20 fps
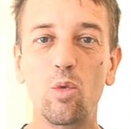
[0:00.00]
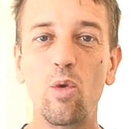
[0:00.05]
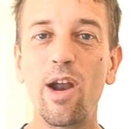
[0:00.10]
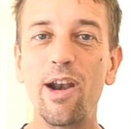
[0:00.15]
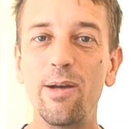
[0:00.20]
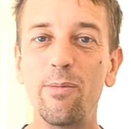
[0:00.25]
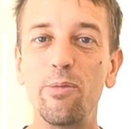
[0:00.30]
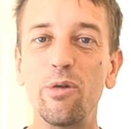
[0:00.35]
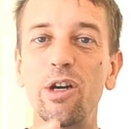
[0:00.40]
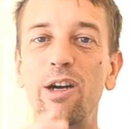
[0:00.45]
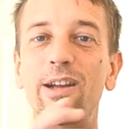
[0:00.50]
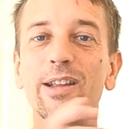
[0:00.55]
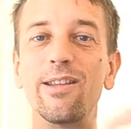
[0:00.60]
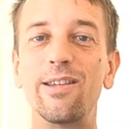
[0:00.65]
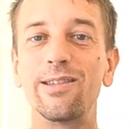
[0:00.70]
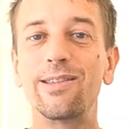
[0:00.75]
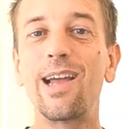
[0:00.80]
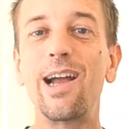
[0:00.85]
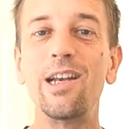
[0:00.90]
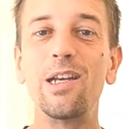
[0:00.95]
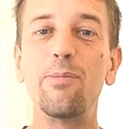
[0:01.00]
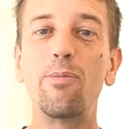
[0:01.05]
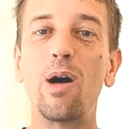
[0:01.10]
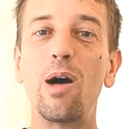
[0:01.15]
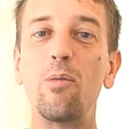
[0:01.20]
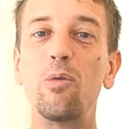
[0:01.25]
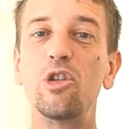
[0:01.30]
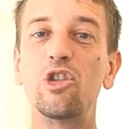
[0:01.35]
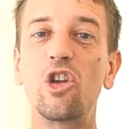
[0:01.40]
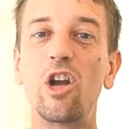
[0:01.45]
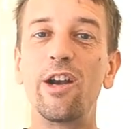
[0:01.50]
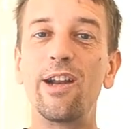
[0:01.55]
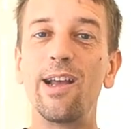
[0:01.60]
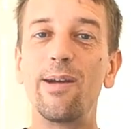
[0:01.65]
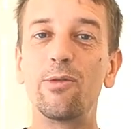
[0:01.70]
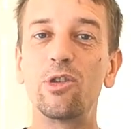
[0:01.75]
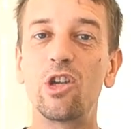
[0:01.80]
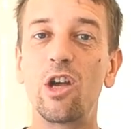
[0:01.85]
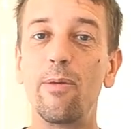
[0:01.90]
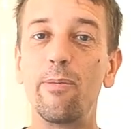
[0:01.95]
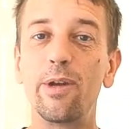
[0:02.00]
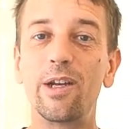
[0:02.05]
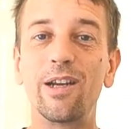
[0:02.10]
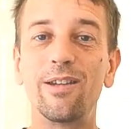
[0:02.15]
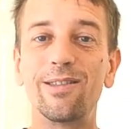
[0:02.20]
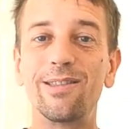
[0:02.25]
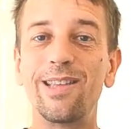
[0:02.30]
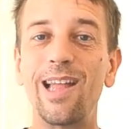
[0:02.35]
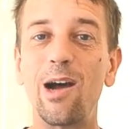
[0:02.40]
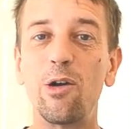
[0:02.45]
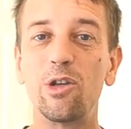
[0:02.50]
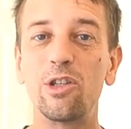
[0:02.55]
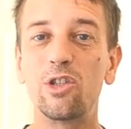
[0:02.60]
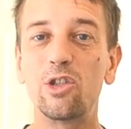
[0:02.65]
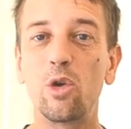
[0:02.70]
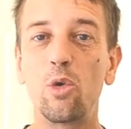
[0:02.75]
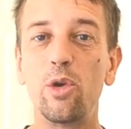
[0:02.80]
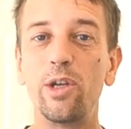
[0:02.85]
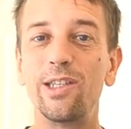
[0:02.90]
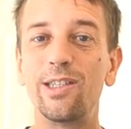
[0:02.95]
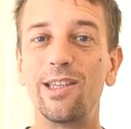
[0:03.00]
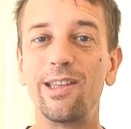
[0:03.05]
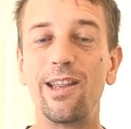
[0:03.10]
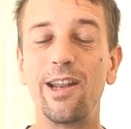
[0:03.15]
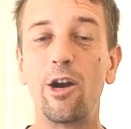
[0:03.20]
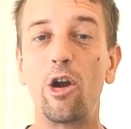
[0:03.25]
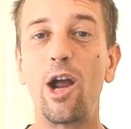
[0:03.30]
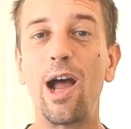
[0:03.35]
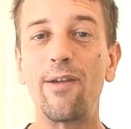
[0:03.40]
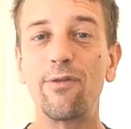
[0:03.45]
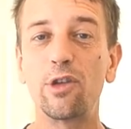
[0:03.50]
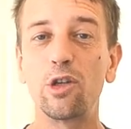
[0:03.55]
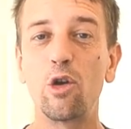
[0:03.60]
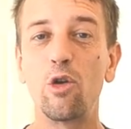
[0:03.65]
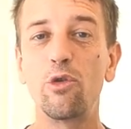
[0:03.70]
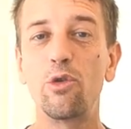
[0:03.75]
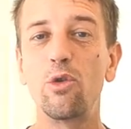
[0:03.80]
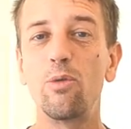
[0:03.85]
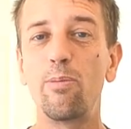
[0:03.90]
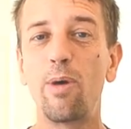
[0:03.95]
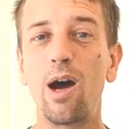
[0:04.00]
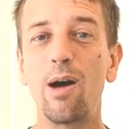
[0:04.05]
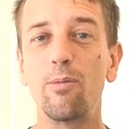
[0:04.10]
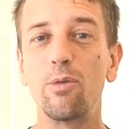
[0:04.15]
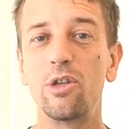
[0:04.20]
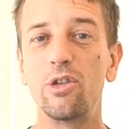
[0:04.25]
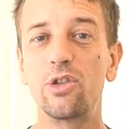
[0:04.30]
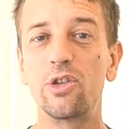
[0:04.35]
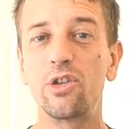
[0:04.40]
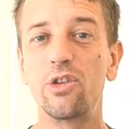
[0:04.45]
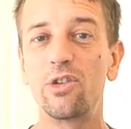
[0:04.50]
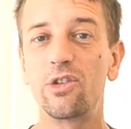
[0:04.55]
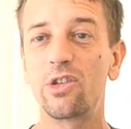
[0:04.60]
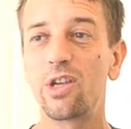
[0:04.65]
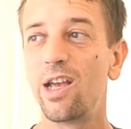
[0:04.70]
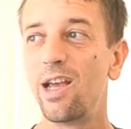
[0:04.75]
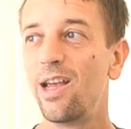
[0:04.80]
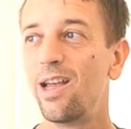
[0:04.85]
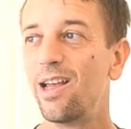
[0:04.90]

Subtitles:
to write a book and decide to publish on Amazon because now it's so easy, they don't have to go through publishers.